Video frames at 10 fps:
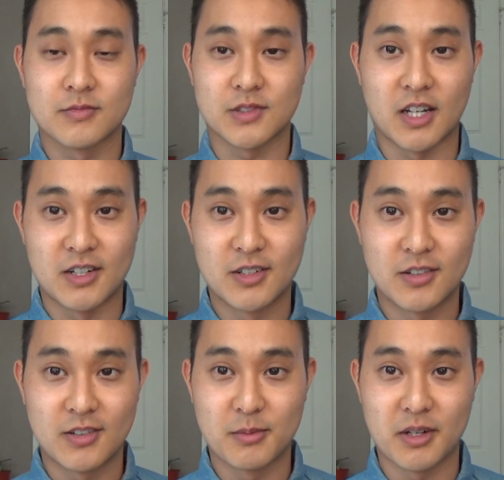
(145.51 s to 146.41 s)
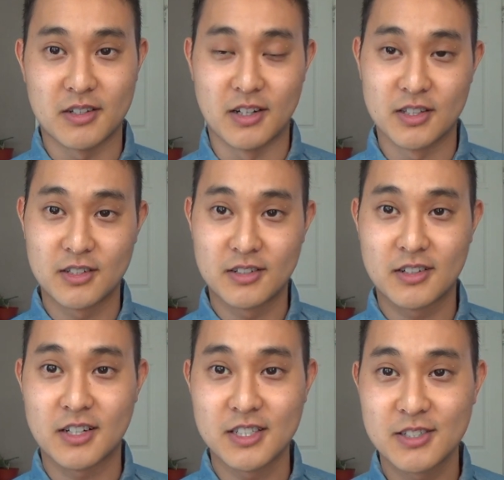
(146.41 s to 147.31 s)
So I don't know about other
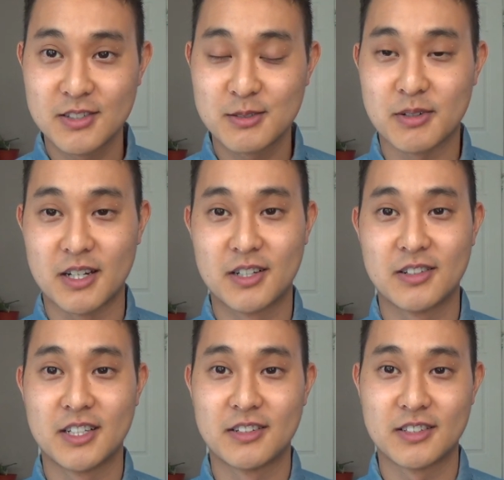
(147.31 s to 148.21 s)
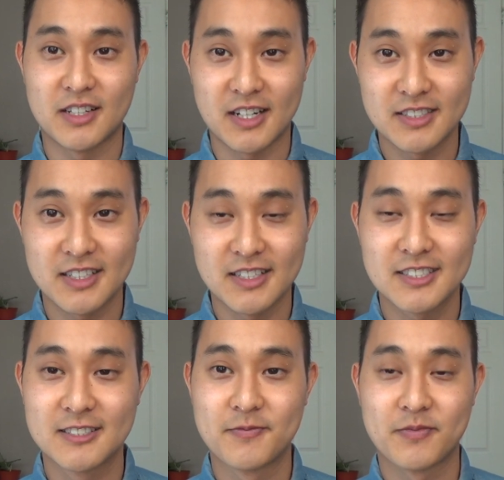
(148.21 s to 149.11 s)
countries, but I know here in the United
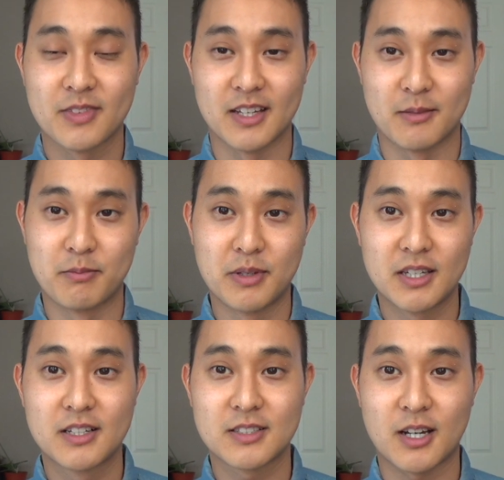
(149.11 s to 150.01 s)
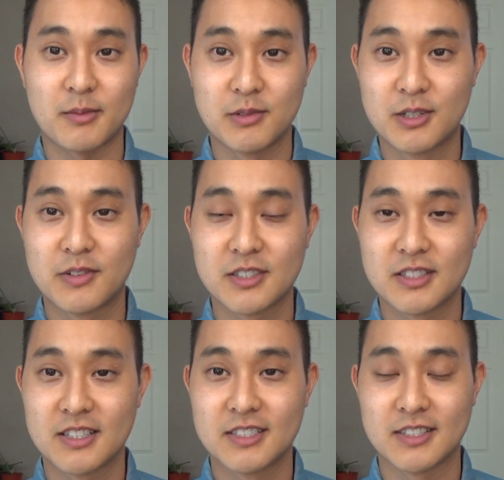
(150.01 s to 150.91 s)
States, like big top
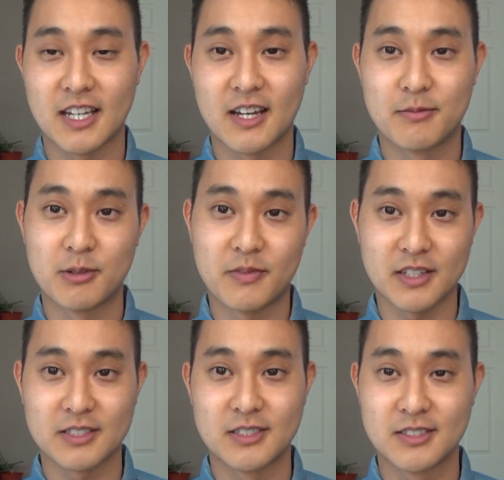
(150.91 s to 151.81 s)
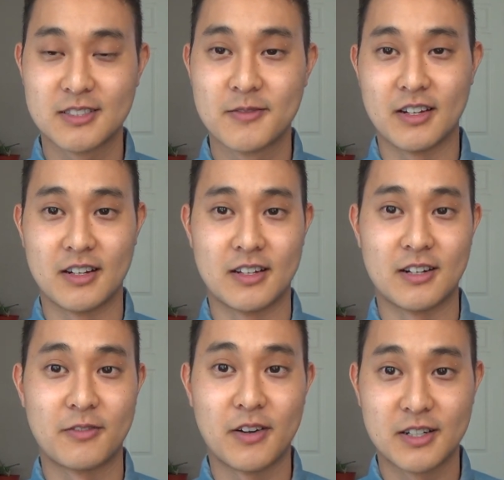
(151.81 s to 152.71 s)
universities, they have professors and
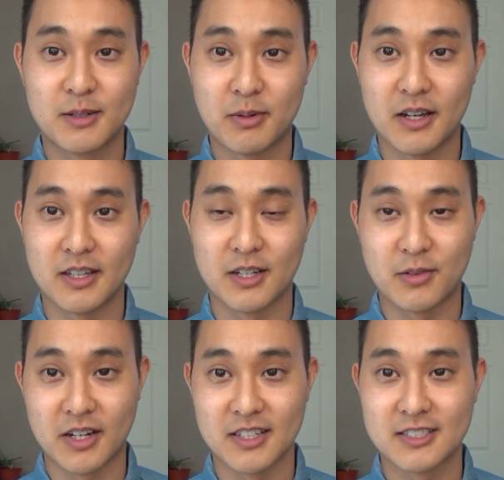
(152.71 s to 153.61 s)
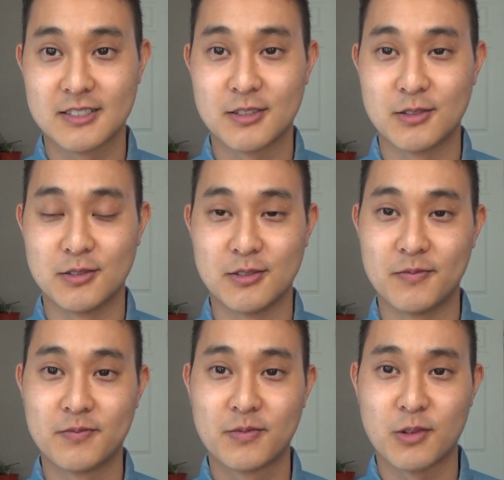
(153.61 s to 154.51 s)
are funded by like grants to
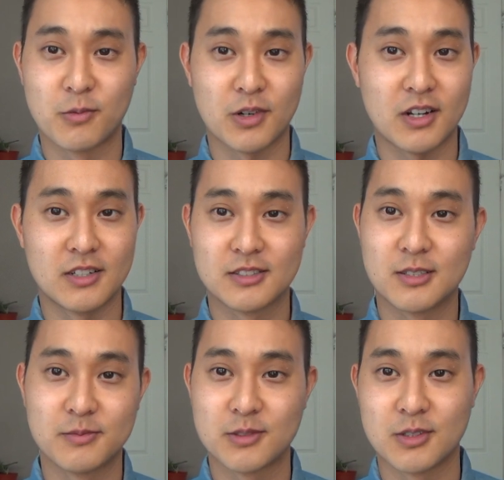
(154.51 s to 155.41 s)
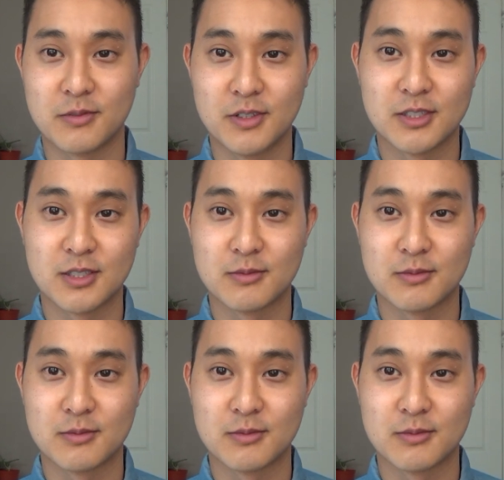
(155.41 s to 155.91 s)
work on some sort of research